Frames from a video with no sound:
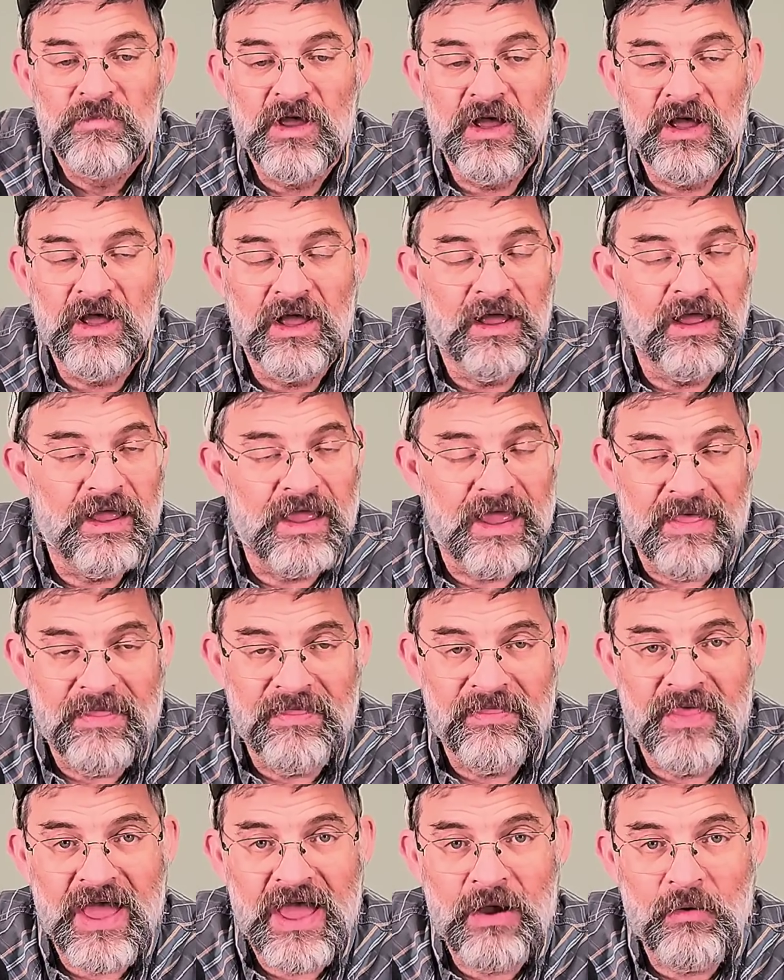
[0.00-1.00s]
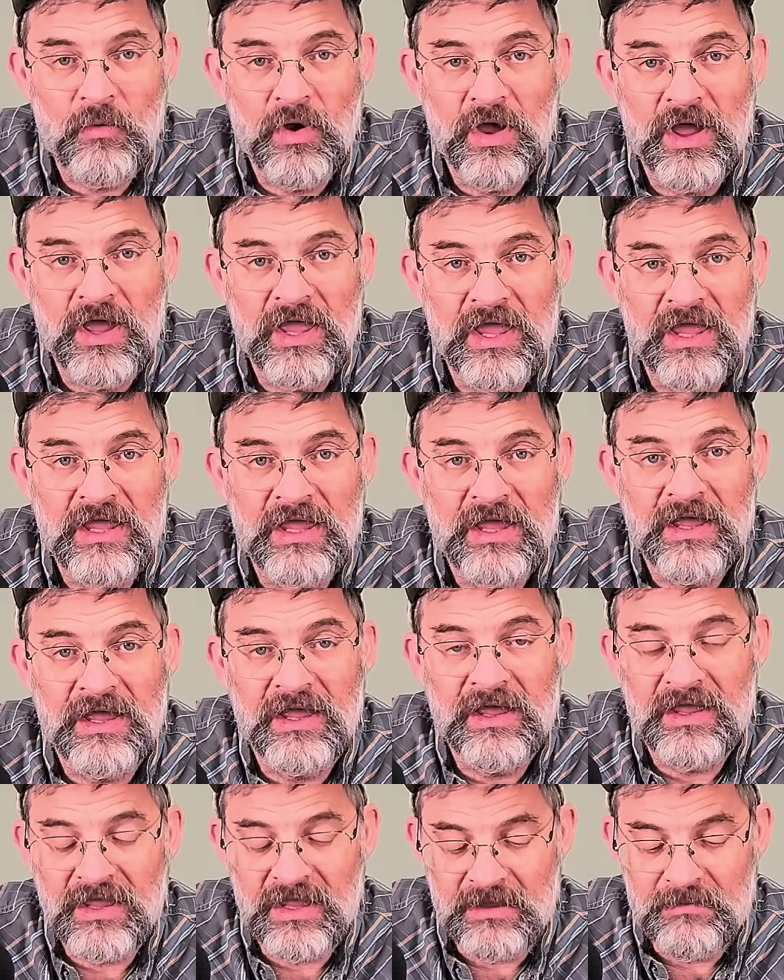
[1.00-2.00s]
And that
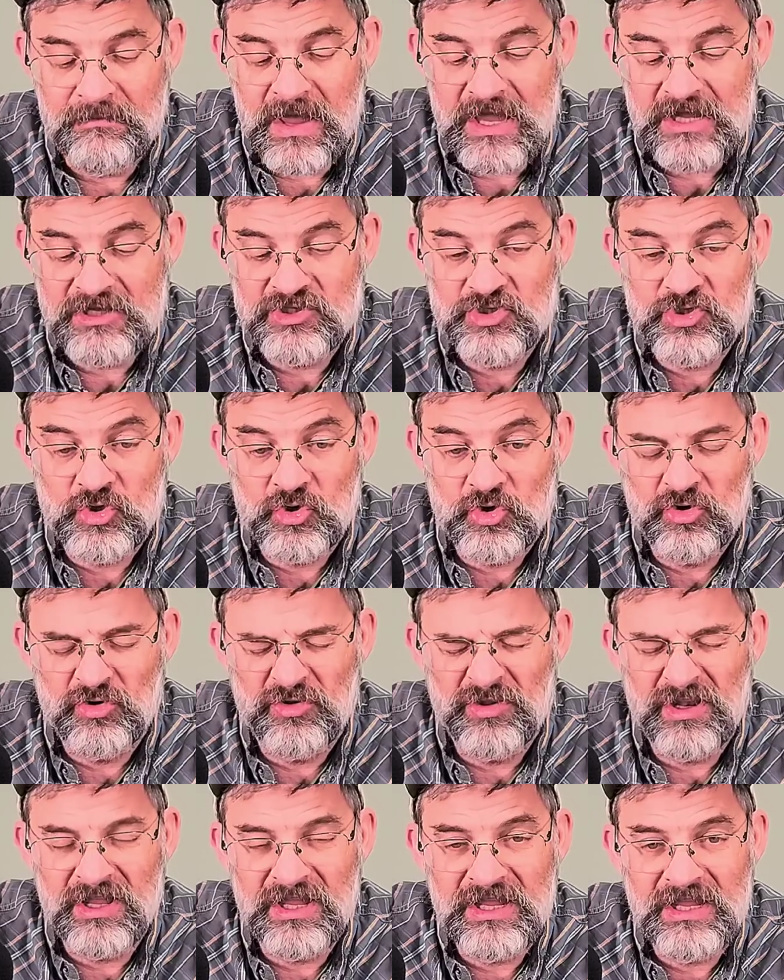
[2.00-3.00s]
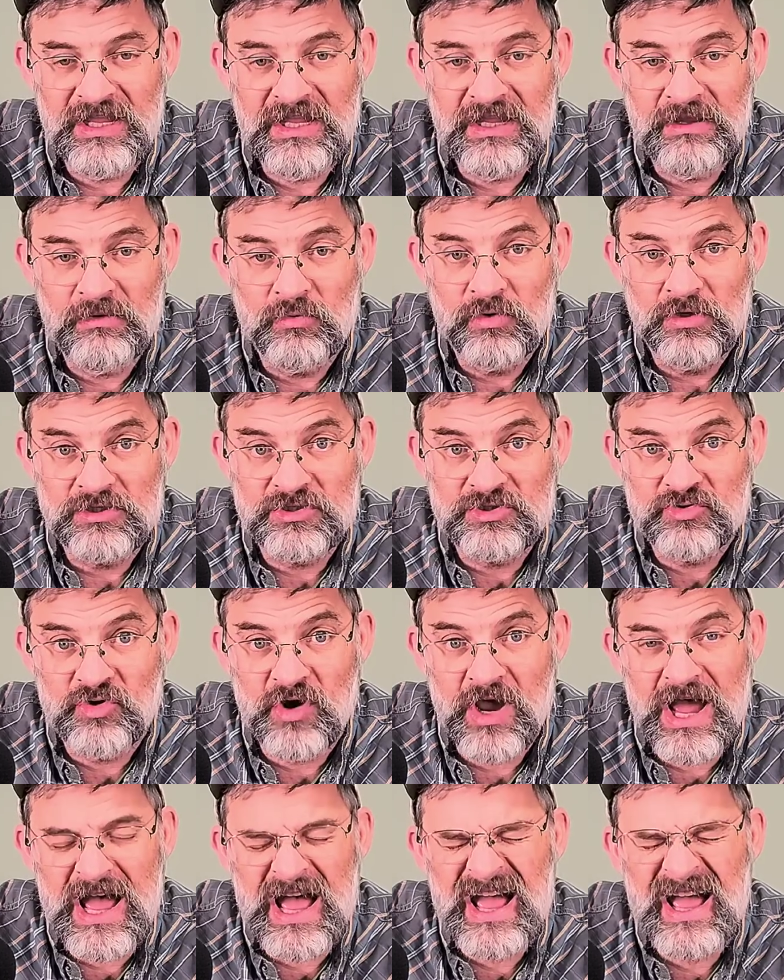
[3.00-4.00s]
way, he made sure that he was
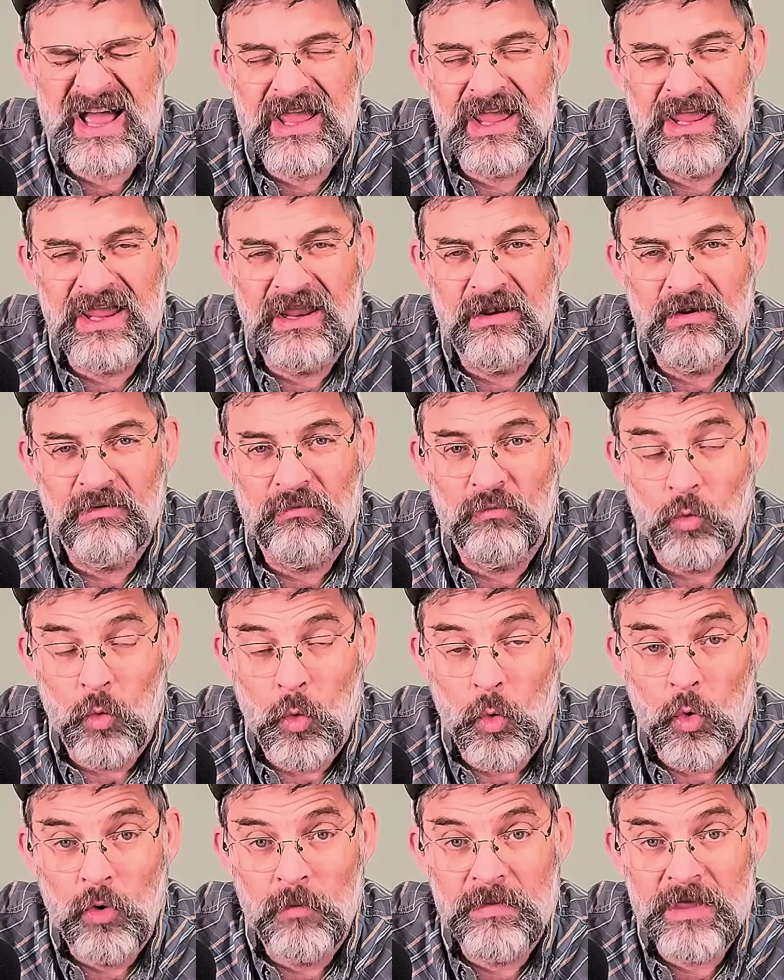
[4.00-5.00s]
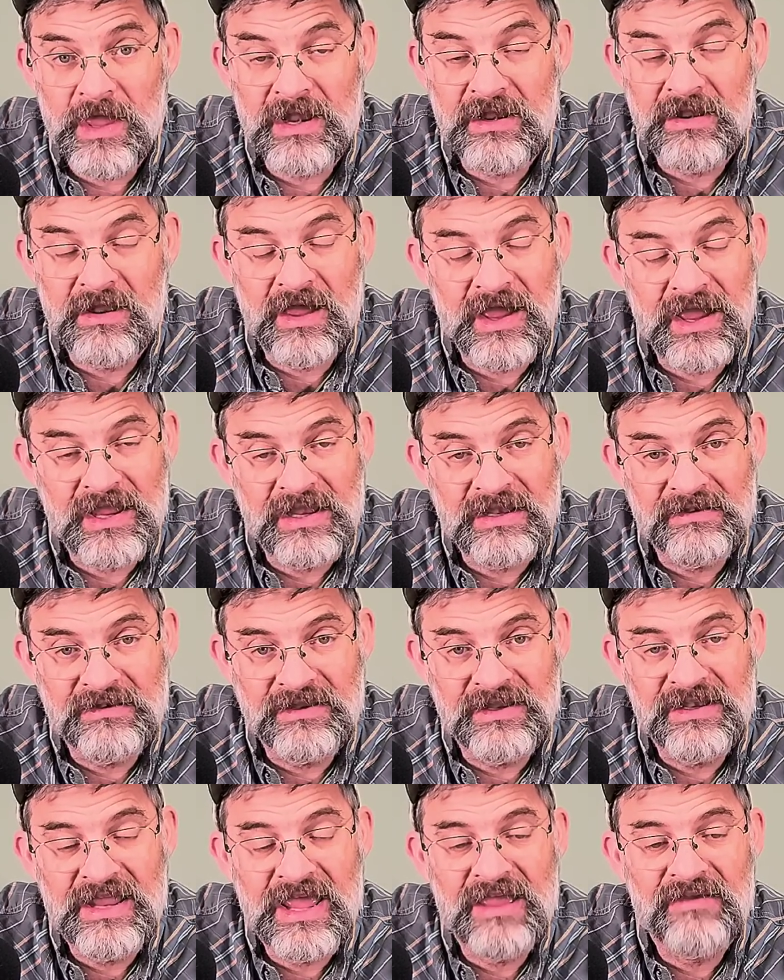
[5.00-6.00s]
dry and warm that night,
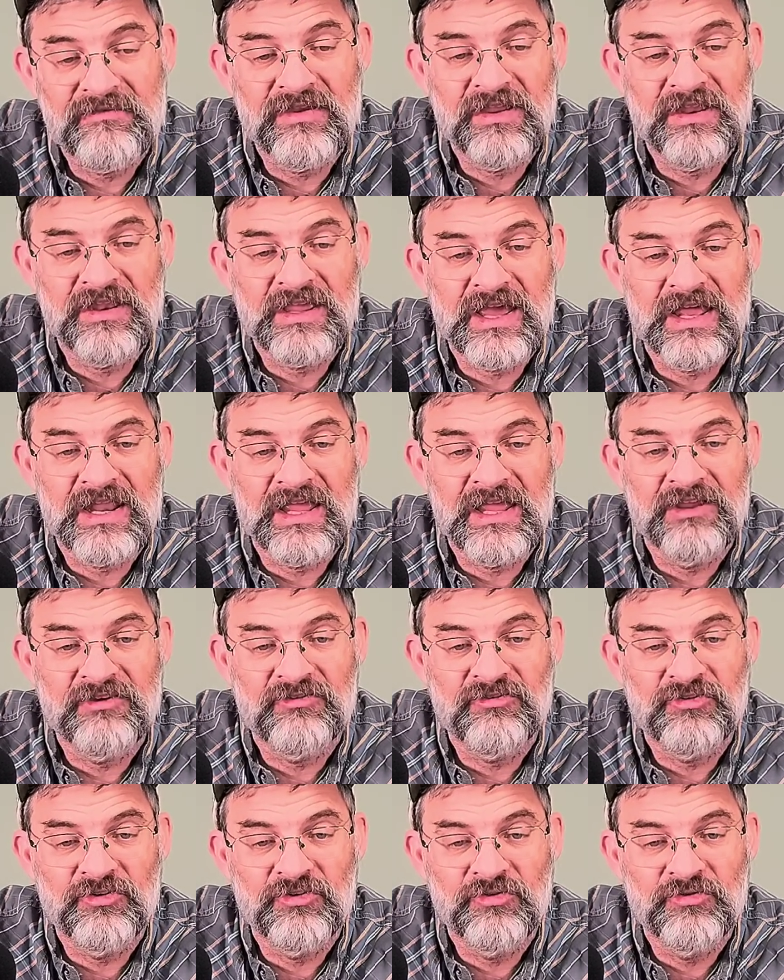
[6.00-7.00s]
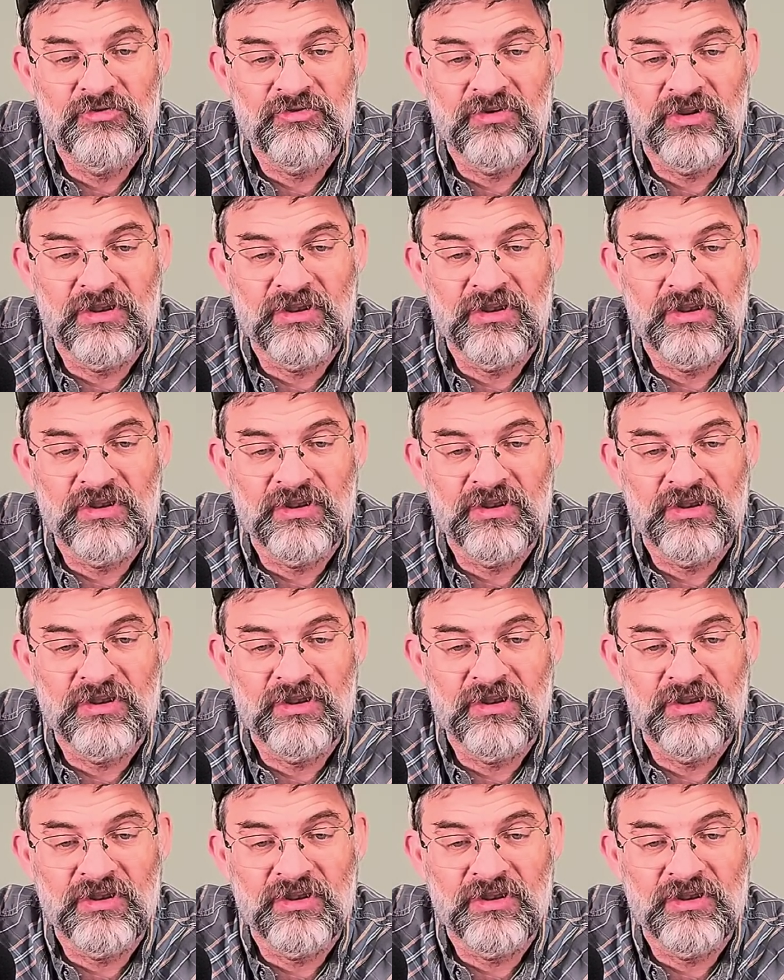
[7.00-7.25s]
didn't have any kind of issues.